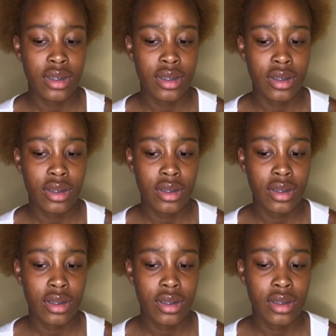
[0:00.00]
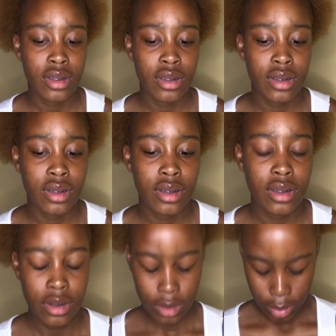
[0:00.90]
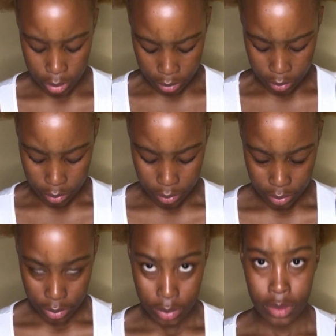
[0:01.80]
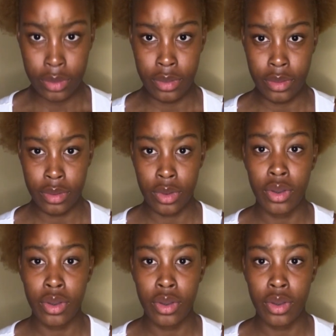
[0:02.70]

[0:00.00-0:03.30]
(silence)